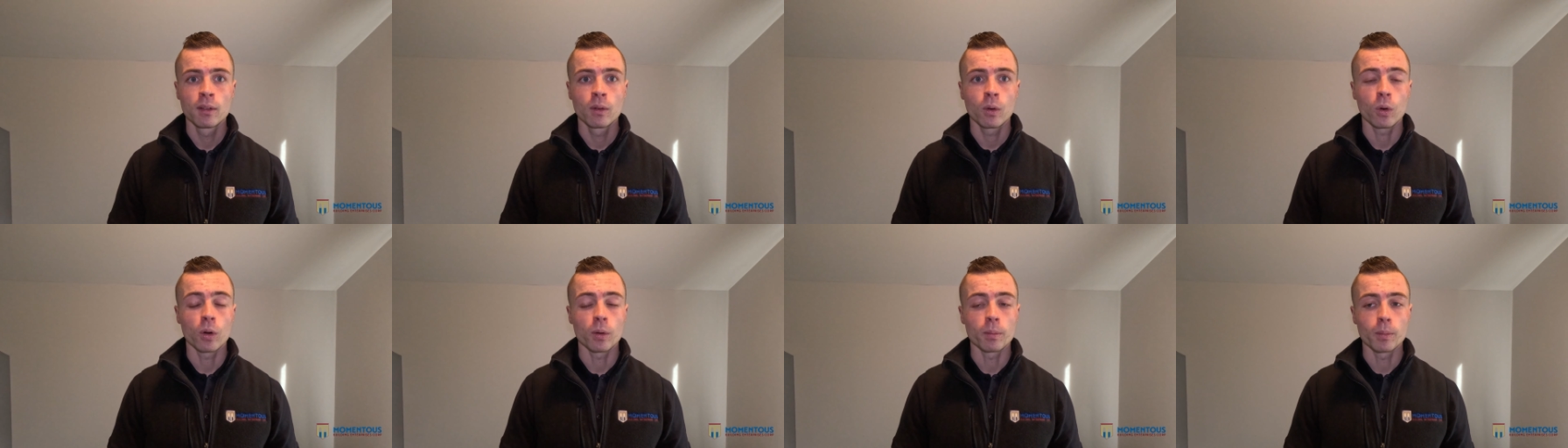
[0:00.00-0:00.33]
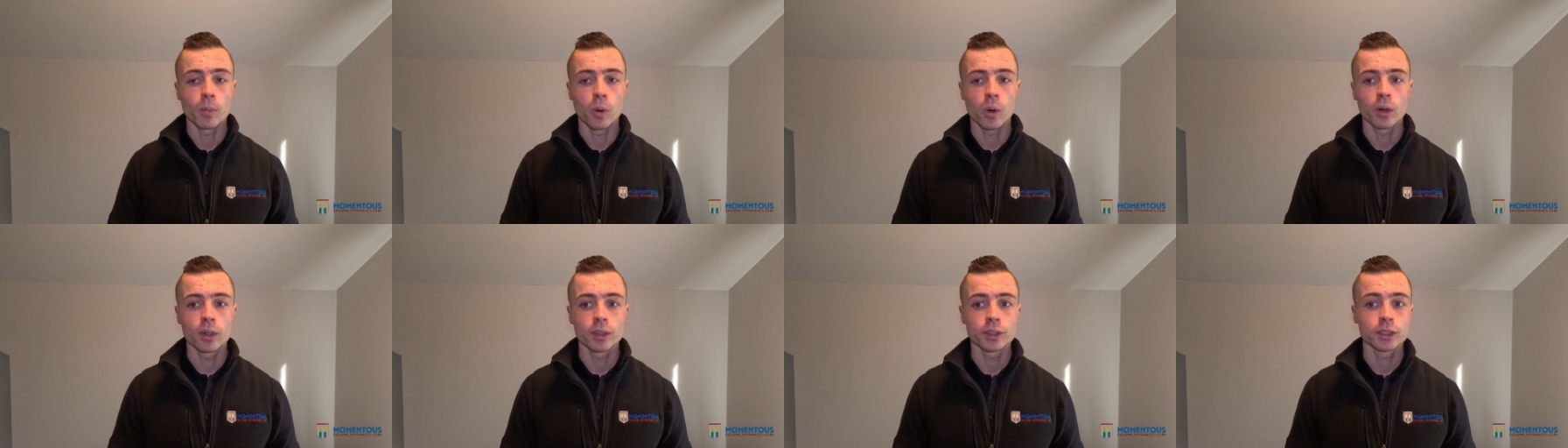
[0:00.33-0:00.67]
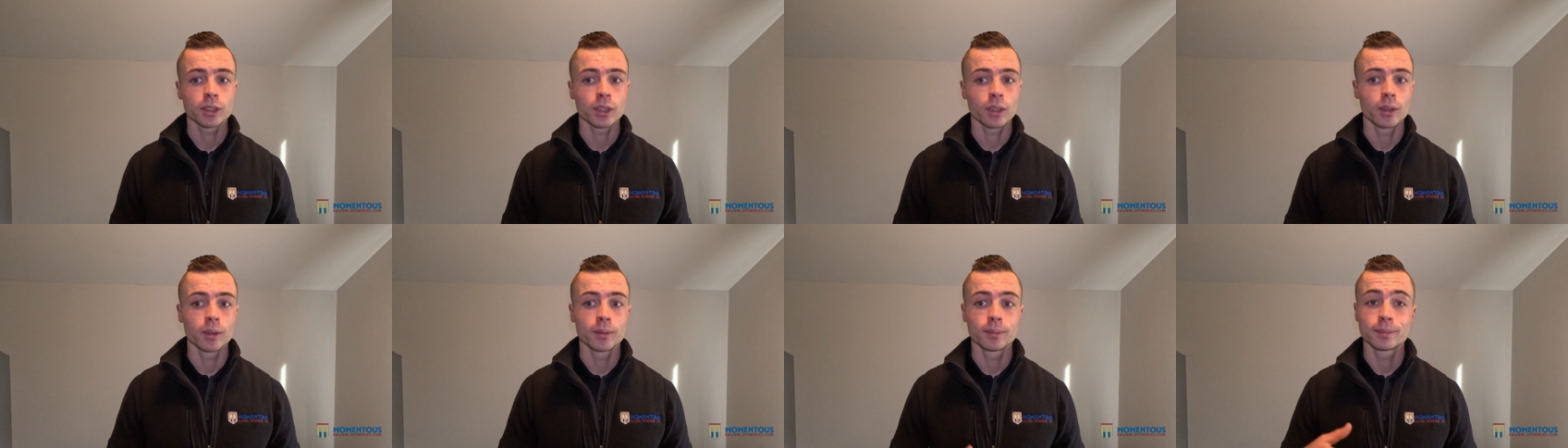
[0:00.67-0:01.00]
or more,
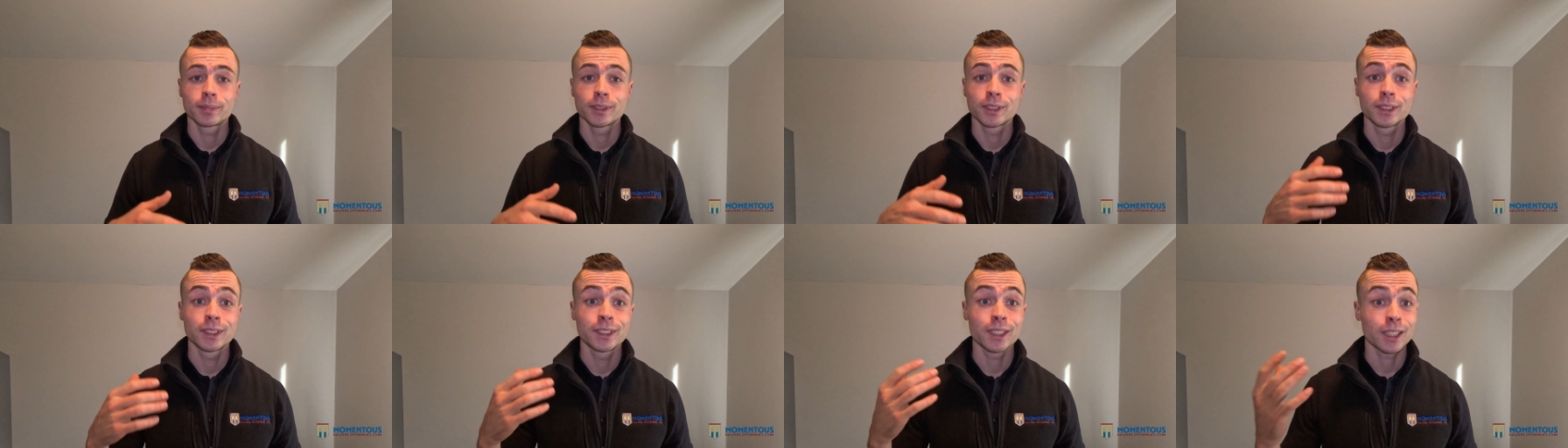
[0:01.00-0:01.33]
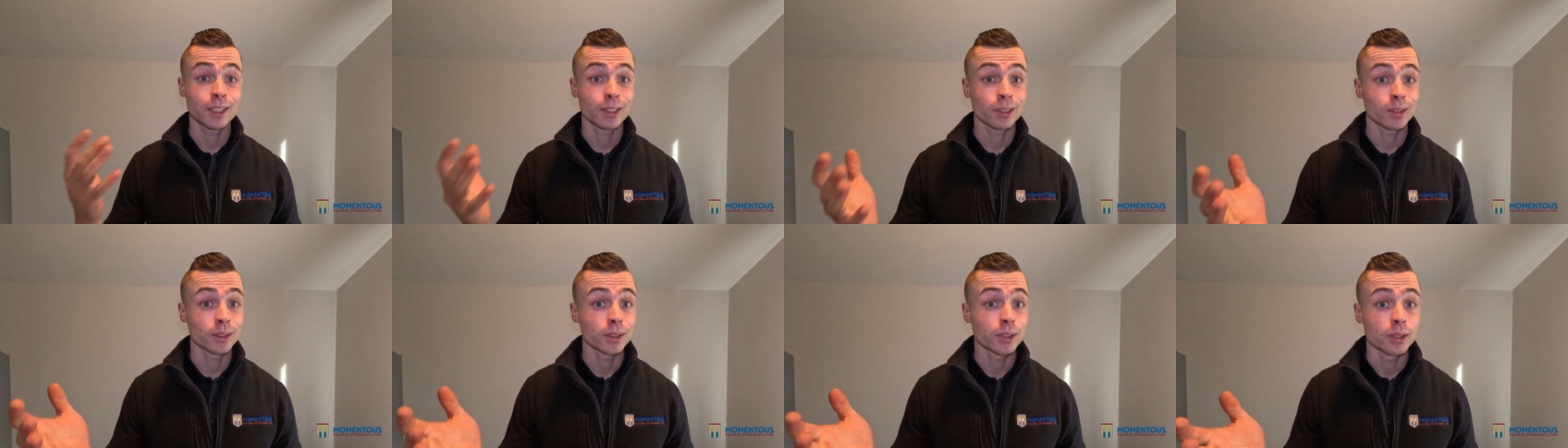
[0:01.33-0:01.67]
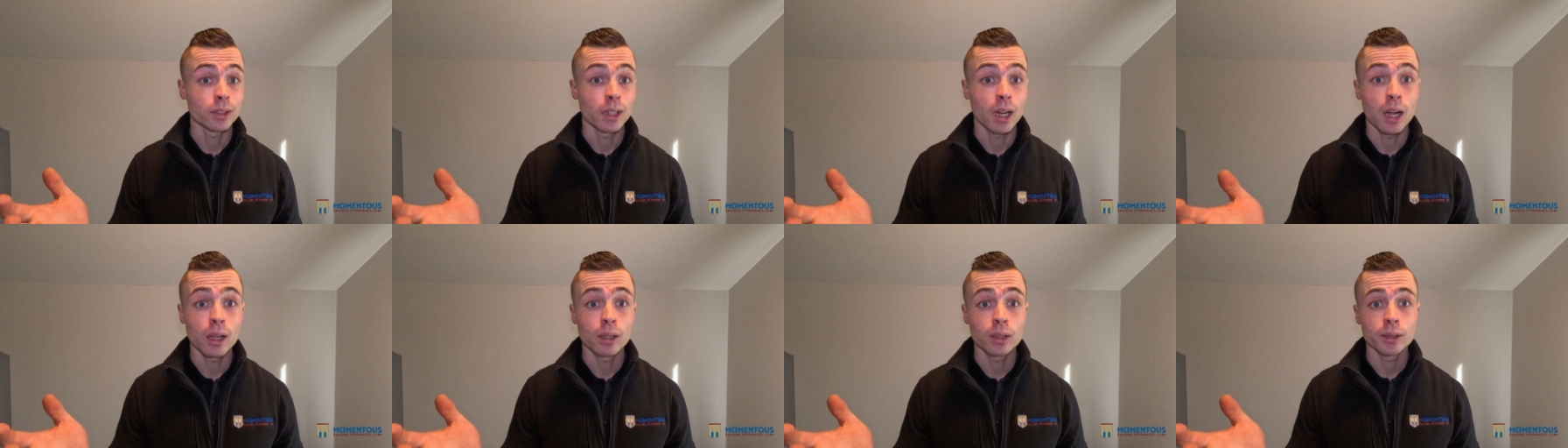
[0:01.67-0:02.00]
so
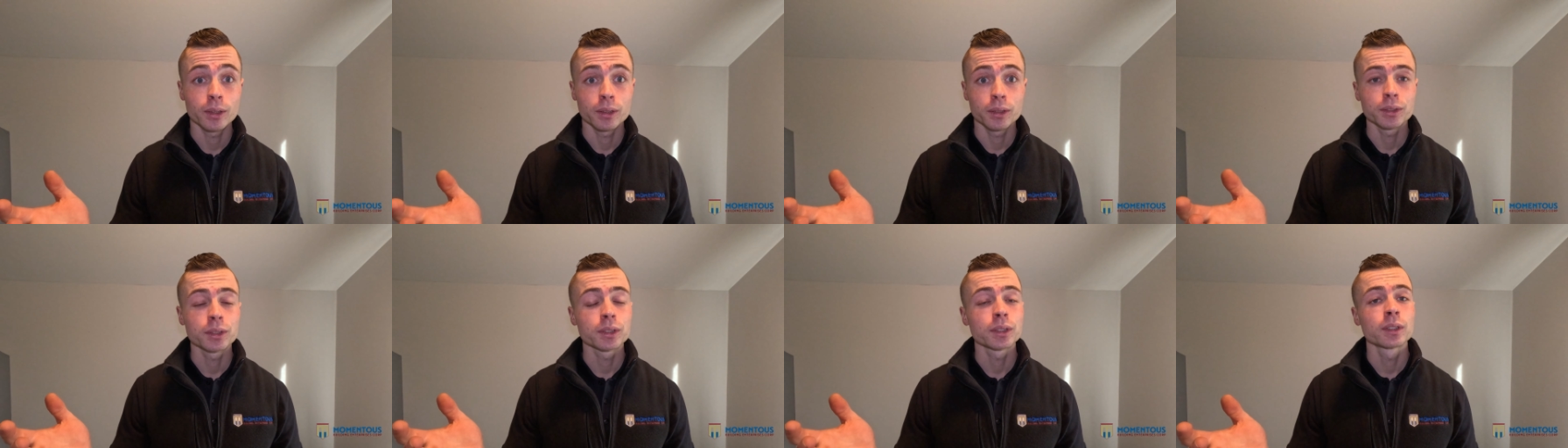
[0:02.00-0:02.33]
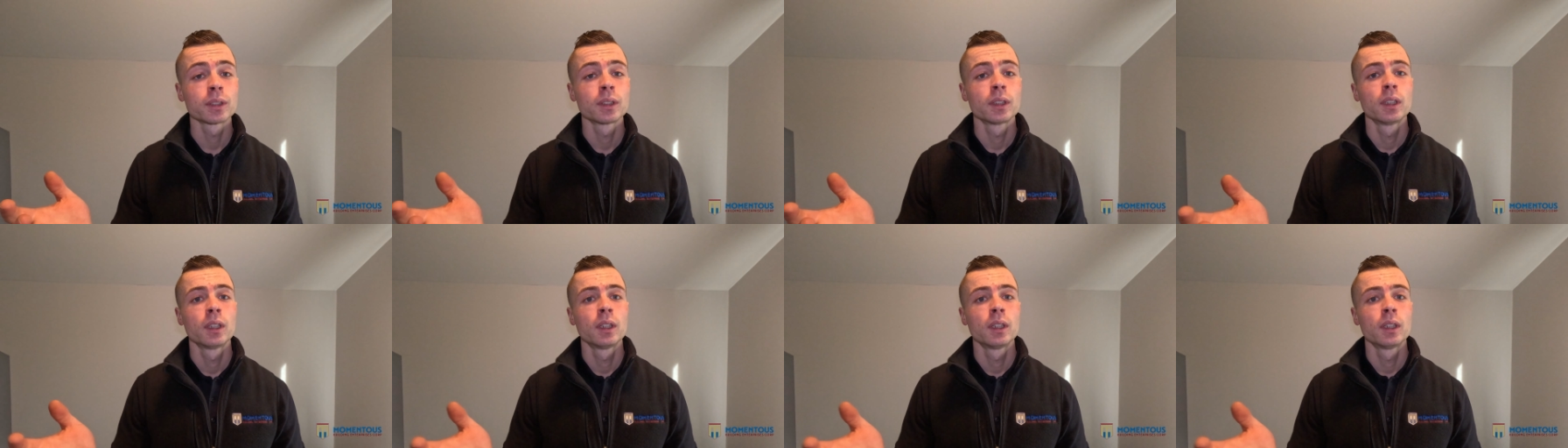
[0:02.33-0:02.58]
$600